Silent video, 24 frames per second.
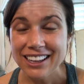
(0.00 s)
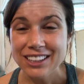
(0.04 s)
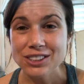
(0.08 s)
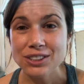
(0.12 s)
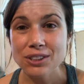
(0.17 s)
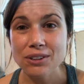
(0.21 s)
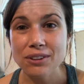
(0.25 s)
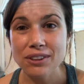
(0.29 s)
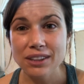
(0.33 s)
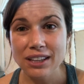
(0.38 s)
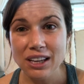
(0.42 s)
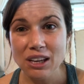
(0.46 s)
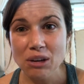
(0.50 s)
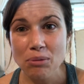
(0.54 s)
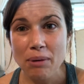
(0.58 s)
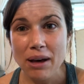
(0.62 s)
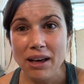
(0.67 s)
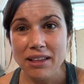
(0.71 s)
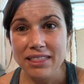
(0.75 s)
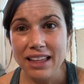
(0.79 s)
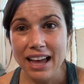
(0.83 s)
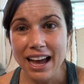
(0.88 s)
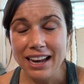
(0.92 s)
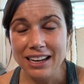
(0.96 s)
So think
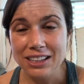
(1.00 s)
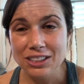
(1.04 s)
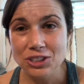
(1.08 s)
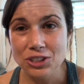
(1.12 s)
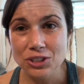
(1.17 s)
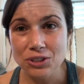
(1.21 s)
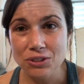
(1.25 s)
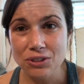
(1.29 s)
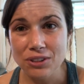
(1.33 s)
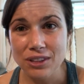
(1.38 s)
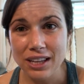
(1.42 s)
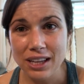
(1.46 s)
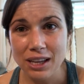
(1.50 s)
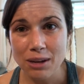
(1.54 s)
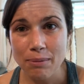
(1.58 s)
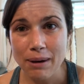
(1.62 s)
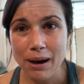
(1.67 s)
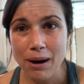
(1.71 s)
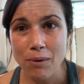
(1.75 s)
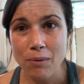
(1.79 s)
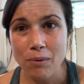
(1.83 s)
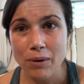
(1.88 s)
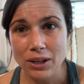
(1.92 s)
about that as you think about